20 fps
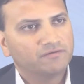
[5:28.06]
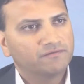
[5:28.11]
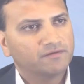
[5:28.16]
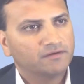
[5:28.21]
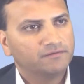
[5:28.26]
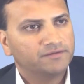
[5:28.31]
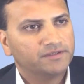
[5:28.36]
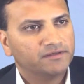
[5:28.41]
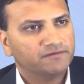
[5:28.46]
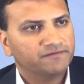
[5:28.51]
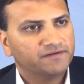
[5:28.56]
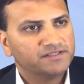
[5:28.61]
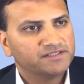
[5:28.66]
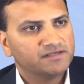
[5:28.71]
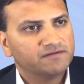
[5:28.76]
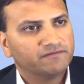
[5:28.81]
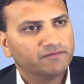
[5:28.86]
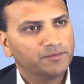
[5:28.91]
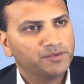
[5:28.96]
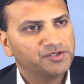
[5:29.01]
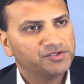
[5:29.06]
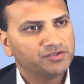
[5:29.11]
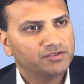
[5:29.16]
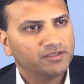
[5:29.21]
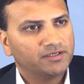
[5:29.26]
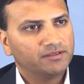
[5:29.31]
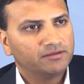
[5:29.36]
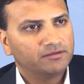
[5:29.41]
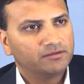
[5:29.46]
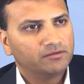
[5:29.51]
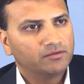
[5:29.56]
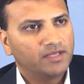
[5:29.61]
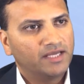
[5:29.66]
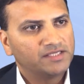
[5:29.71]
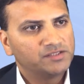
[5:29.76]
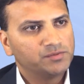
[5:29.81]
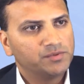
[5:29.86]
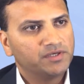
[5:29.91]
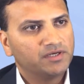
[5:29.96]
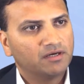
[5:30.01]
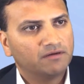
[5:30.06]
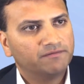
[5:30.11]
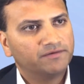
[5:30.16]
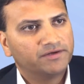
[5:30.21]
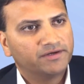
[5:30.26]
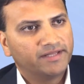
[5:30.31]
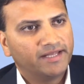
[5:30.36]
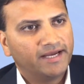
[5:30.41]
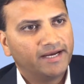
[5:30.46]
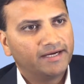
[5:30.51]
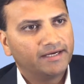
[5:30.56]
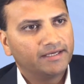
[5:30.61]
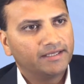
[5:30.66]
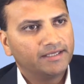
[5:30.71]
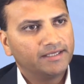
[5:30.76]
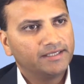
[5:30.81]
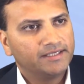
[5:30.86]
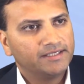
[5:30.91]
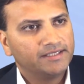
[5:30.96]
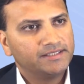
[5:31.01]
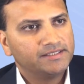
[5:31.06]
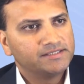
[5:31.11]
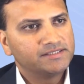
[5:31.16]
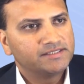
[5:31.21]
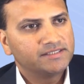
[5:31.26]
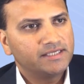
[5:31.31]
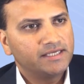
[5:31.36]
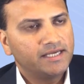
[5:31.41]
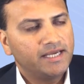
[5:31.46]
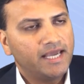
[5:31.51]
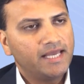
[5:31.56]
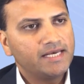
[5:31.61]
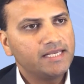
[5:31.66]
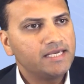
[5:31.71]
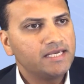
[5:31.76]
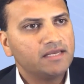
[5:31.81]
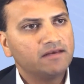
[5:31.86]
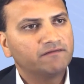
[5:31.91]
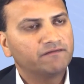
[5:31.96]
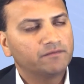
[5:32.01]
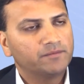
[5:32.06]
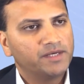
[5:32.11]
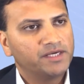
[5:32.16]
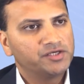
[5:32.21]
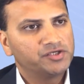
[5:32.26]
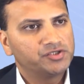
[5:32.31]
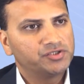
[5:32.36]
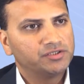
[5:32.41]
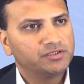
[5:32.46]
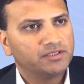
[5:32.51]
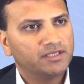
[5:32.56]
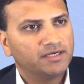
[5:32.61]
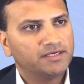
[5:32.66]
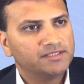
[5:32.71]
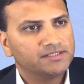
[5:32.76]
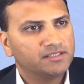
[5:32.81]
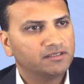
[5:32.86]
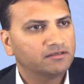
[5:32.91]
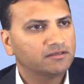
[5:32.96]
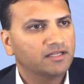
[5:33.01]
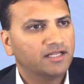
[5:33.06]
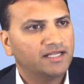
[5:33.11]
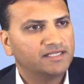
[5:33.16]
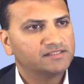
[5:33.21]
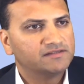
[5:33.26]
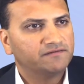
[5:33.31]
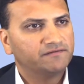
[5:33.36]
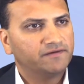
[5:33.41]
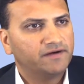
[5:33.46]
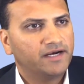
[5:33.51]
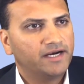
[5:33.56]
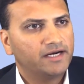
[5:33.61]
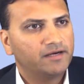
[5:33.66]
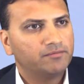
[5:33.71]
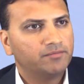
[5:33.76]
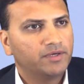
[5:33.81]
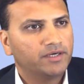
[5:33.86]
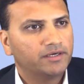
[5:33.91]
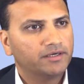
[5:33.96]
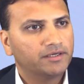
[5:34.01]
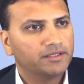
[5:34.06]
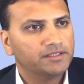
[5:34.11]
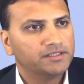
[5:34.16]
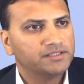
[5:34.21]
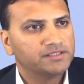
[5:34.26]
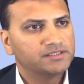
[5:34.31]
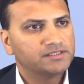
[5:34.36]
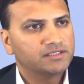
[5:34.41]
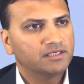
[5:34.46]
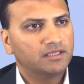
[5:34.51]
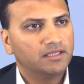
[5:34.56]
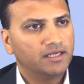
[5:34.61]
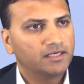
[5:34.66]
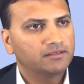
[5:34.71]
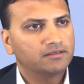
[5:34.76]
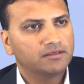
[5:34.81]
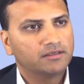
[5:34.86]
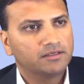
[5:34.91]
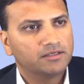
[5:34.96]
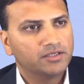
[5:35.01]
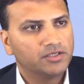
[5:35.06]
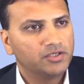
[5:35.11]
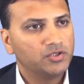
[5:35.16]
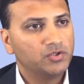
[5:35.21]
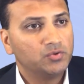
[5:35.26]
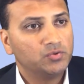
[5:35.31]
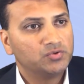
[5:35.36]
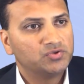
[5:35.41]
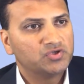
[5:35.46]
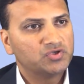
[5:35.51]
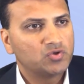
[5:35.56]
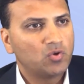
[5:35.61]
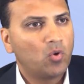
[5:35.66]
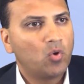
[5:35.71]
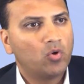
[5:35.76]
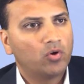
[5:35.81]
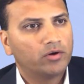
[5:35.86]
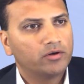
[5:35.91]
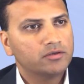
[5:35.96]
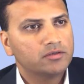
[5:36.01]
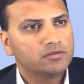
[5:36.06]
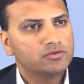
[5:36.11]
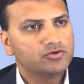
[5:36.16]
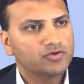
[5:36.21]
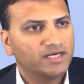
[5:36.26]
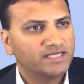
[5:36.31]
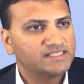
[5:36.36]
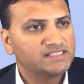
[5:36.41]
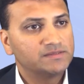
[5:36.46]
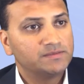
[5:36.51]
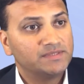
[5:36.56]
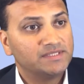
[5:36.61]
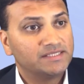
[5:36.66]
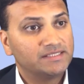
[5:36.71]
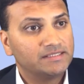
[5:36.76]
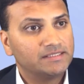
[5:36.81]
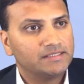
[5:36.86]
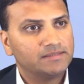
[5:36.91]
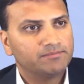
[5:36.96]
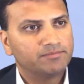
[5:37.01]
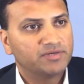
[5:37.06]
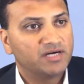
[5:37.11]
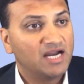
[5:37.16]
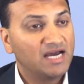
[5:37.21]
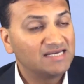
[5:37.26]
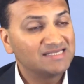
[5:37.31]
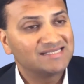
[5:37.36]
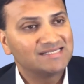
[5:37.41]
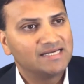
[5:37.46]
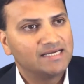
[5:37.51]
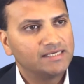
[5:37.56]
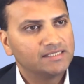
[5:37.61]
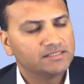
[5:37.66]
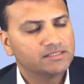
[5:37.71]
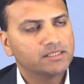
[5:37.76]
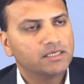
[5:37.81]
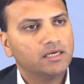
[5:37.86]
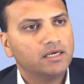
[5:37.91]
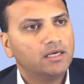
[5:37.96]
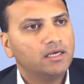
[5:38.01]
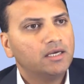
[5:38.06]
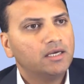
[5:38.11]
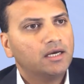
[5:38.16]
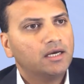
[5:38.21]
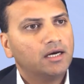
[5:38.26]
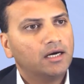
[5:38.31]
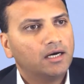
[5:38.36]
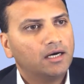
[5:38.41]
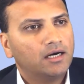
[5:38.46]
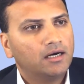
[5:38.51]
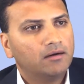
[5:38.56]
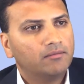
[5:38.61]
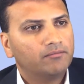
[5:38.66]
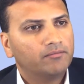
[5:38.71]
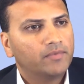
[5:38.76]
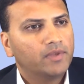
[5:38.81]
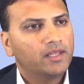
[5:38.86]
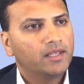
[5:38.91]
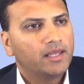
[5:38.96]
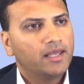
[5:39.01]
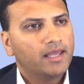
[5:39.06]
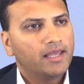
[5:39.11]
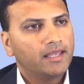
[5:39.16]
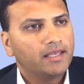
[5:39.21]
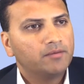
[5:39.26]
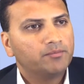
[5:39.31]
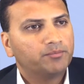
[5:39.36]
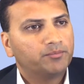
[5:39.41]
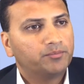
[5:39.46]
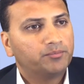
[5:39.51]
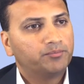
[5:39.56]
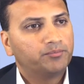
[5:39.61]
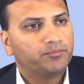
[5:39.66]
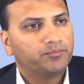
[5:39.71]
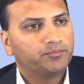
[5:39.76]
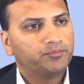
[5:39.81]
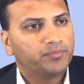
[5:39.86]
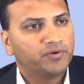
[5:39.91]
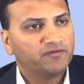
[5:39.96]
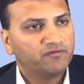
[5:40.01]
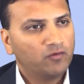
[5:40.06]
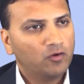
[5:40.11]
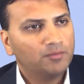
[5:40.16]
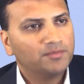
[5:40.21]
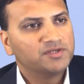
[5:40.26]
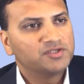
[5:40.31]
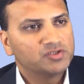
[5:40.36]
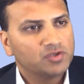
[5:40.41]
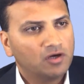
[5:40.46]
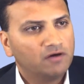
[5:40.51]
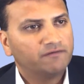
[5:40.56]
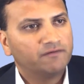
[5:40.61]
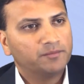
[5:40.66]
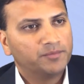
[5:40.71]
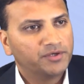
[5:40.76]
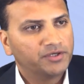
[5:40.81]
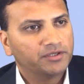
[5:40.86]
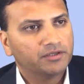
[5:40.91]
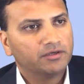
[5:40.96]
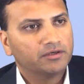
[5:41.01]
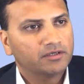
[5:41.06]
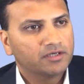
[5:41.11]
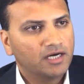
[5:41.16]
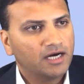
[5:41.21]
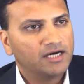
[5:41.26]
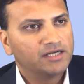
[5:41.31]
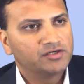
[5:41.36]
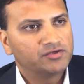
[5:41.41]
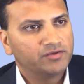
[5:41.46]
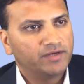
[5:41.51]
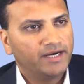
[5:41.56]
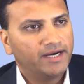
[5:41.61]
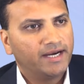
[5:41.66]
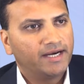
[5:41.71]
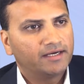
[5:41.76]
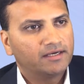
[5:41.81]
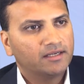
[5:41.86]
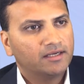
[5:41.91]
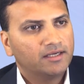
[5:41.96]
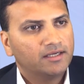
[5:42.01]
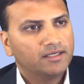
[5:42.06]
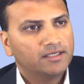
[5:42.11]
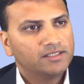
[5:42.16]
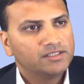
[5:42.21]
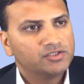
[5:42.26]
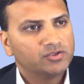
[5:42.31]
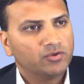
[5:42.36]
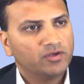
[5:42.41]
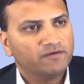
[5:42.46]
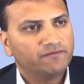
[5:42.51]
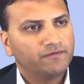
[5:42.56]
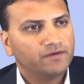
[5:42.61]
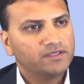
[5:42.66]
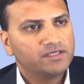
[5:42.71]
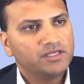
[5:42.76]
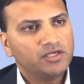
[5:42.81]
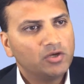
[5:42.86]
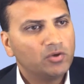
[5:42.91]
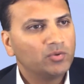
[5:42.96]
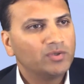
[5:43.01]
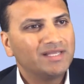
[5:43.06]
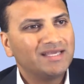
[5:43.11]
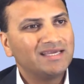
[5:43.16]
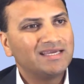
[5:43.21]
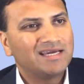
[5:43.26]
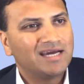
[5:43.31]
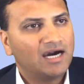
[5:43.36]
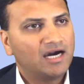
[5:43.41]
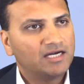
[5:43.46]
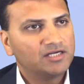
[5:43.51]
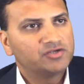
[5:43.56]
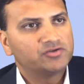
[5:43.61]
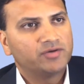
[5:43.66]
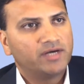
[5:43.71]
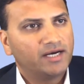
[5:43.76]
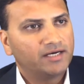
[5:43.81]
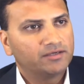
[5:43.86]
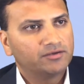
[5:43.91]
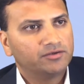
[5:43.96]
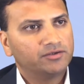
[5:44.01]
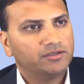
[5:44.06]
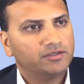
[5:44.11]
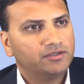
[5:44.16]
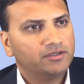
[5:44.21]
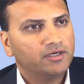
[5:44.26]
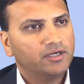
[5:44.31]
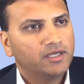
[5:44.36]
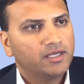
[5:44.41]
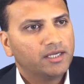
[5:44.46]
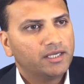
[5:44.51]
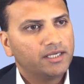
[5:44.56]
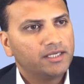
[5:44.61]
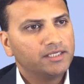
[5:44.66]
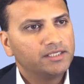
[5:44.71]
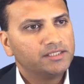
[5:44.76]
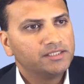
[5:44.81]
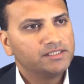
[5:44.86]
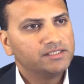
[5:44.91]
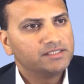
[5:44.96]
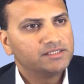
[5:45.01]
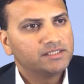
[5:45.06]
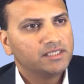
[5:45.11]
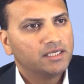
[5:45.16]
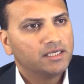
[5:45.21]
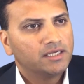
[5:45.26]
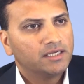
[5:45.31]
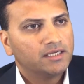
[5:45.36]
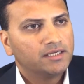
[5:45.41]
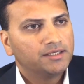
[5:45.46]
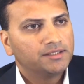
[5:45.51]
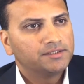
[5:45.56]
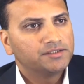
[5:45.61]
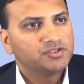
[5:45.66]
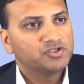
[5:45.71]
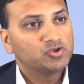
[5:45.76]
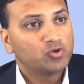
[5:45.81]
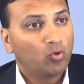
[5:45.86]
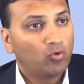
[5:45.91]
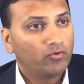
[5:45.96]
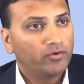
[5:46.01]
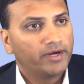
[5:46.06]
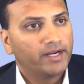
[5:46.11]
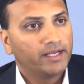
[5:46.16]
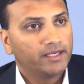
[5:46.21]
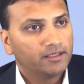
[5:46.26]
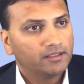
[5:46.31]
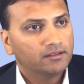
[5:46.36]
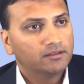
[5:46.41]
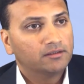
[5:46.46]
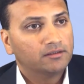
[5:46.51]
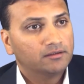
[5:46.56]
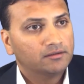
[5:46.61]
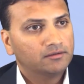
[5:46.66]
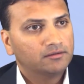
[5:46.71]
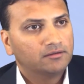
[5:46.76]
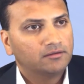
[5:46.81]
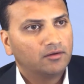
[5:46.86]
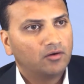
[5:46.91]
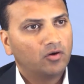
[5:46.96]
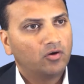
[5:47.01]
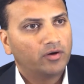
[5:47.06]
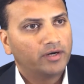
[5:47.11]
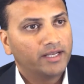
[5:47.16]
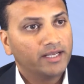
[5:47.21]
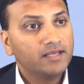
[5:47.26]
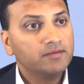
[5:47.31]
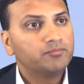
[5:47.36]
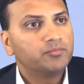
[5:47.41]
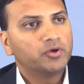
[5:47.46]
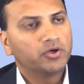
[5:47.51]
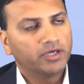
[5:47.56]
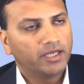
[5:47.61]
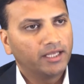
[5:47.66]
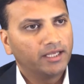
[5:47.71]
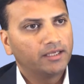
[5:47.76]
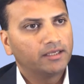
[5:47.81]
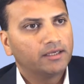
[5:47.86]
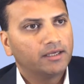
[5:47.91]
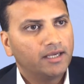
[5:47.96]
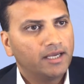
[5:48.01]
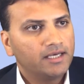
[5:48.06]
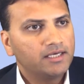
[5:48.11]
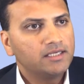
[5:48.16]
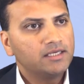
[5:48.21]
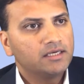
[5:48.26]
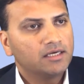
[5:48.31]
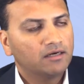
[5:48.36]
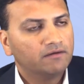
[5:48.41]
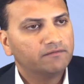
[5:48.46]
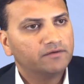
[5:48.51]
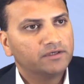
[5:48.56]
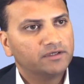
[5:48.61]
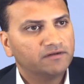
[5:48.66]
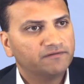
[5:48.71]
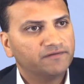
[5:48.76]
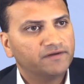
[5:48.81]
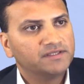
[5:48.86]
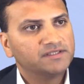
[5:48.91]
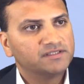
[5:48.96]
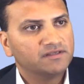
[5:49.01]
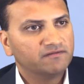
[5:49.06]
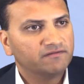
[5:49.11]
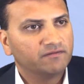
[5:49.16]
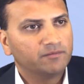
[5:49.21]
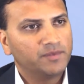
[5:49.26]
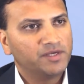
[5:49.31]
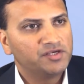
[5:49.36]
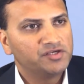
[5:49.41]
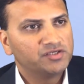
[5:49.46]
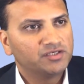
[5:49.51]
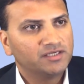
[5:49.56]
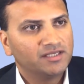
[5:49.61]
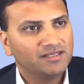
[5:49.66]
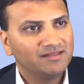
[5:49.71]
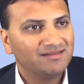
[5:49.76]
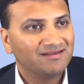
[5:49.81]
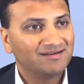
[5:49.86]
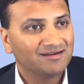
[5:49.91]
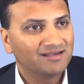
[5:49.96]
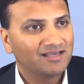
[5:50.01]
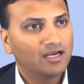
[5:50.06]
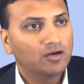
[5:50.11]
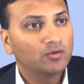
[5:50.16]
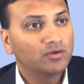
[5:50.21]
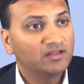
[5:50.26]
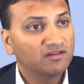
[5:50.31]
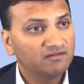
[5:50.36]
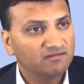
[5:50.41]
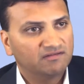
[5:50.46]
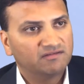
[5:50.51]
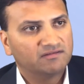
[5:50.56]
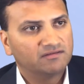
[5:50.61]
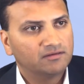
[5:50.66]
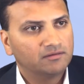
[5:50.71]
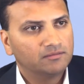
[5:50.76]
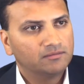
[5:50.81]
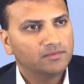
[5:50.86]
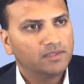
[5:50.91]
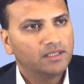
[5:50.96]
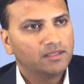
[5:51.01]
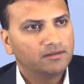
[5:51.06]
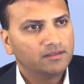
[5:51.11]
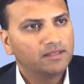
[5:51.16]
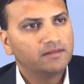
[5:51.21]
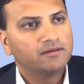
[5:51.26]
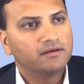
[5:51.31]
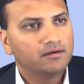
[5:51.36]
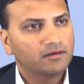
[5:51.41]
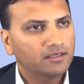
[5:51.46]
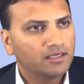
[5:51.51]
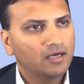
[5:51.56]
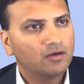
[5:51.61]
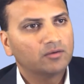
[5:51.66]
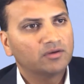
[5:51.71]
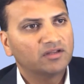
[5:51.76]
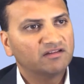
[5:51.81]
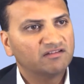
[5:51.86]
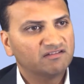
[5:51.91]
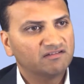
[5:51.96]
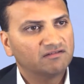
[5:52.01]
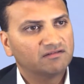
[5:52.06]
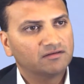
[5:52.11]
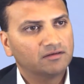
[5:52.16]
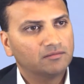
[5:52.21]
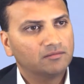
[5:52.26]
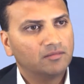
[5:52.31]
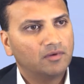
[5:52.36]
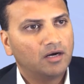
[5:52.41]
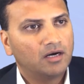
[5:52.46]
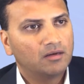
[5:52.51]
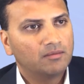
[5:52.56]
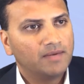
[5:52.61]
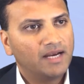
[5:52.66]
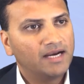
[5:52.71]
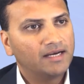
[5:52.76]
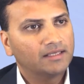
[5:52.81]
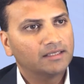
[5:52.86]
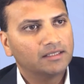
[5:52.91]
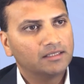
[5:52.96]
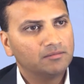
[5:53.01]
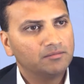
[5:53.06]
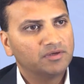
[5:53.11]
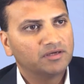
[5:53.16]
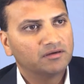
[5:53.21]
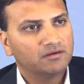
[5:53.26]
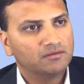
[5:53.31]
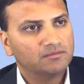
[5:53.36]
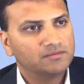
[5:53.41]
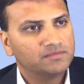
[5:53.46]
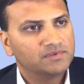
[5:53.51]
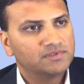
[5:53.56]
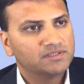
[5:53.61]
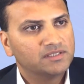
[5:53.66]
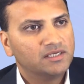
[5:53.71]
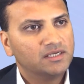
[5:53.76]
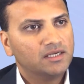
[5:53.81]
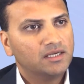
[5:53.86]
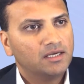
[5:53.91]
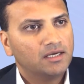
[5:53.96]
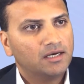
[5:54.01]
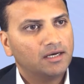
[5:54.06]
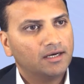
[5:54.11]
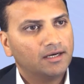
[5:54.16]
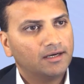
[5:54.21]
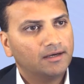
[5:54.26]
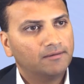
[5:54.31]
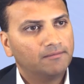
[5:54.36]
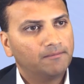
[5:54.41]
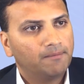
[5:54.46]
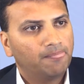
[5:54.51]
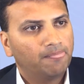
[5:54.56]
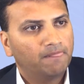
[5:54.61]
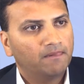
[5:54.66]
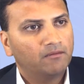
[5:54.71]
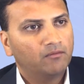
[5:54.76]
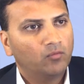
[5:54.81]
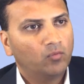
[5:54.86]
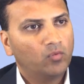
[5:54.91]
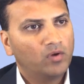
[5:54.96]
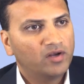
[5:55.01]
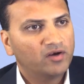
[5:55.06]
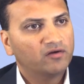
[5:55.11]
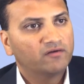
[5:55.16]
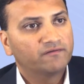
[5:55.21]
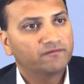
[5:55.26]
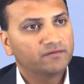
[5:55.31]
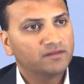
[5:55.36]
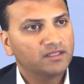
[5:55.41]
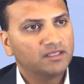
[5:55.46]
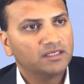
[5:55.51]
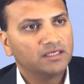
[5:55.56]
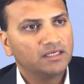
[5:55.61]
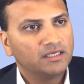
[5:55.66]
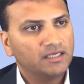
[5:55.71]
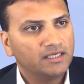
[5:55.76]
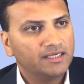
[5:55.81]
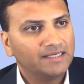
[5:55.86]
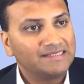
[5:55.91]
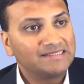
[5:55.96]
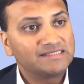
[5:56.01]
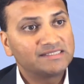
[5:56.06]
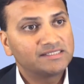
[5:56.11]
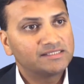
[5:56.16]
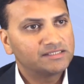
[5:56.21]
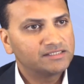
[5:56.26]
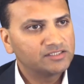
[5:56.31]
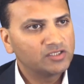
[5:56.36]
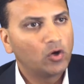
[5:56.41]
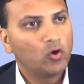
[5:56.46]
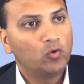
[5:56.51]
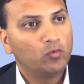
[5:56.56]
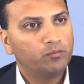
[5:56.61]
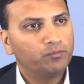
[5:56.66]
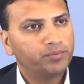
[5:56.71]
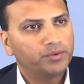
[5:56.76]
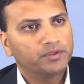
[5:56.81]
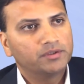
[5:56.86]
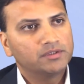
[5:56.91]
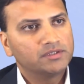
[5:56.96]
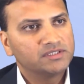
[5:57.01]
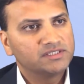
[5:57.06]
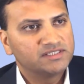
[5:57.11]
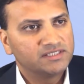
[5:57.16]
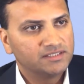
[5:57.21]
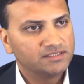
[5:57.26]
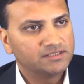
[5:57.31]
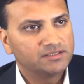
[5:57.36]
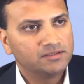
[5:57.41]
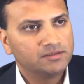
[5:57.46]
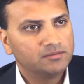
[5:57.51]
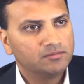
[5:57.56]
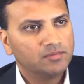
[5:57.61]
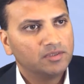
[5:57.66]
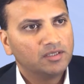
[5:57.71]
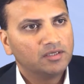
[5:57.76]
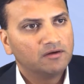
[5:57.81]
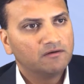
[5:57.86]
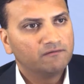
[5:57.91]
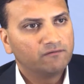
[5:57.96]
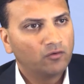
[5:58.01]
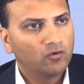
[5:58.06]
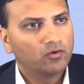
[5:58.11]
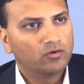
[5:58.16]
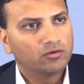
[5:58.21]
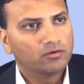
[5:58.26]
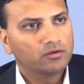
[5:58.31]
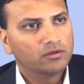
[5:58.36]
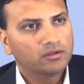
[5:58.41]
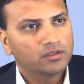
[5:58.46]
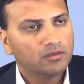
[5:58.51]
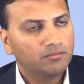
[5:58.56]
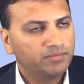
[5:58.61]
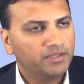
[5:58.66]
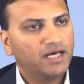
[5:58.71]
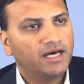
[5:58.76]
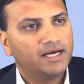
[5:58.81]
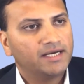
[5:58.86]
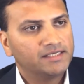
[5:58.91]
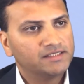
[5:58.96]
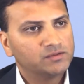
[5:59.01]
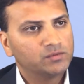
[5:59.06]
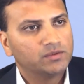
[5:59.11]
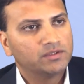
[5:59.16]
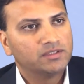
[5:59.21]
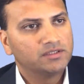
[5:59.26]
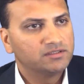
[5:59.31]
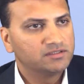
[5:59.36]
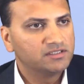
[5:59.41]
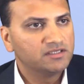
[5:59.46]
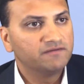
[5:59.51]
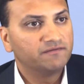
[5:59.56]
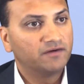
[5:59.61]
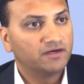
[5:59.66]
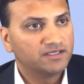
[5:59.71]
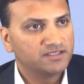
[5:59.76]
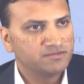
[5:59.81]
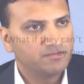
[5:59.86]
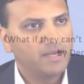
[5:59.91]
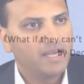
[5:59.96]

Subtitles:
of covered defense information, as we covered that, is any information that is unclassified, but it is collected, used, stored, transmitted, processed in performance of a particular contract. So if a DoD contractor is storing or inputting any covered defense information in their accounting system, then their accounting system automatically becomes one of the in-scope system for compliance with this DFARS